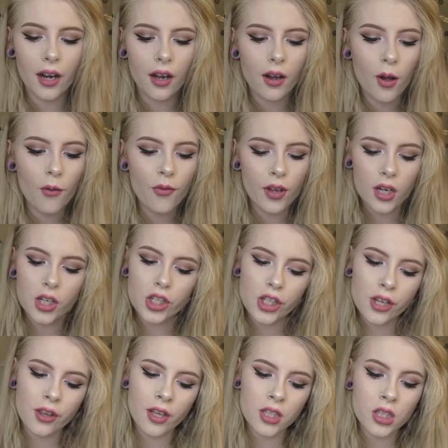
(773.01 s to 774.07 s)
I'll
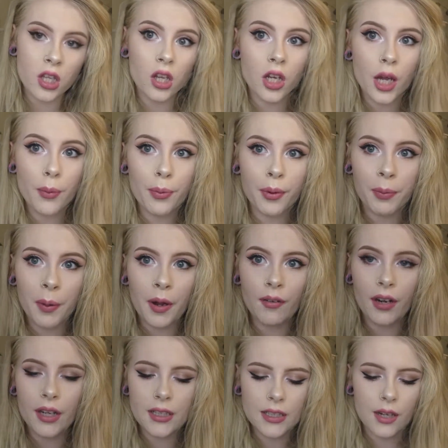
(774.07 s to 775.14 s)
finish this look up with my
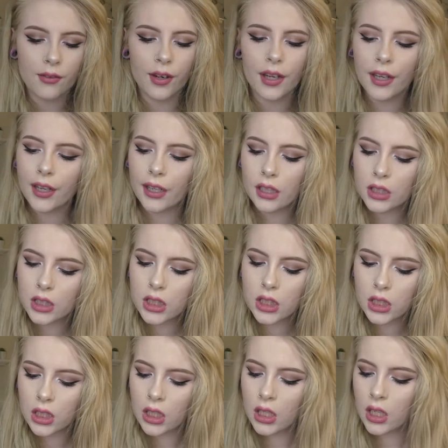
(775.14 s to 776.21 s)
Ready Set
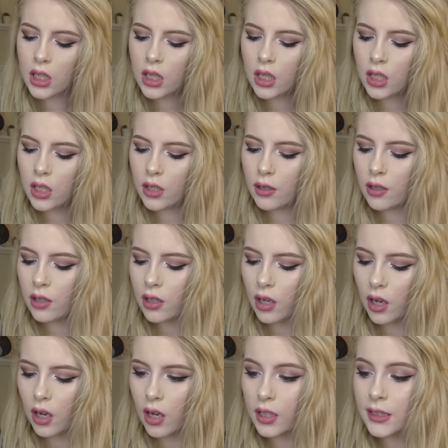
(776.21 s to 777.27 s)
Radiant
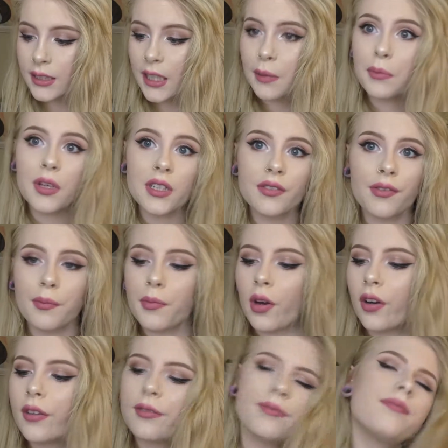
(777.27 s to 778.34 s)
Skin Mist from
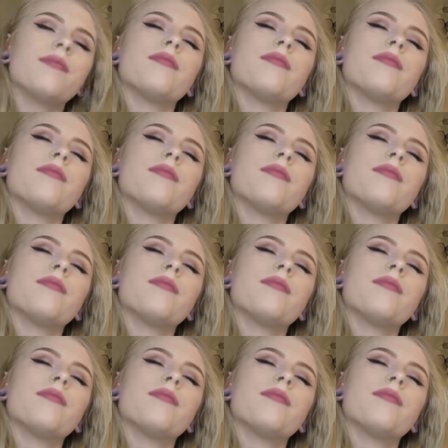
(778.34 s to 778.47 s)
Tarte.